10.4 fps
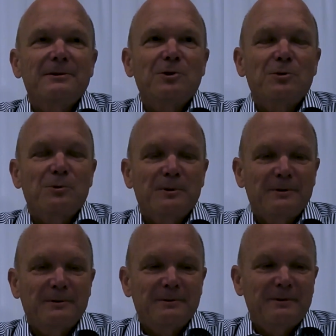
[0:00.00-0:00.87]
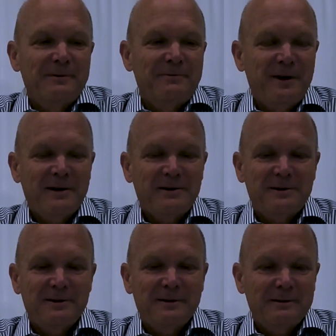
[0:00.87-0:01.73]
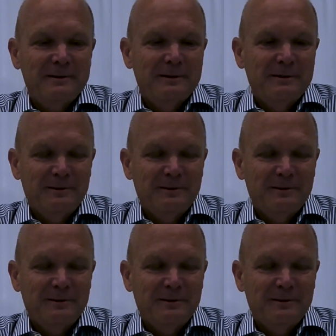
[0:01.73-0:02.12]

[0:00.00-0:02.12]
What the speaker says: So in fact, the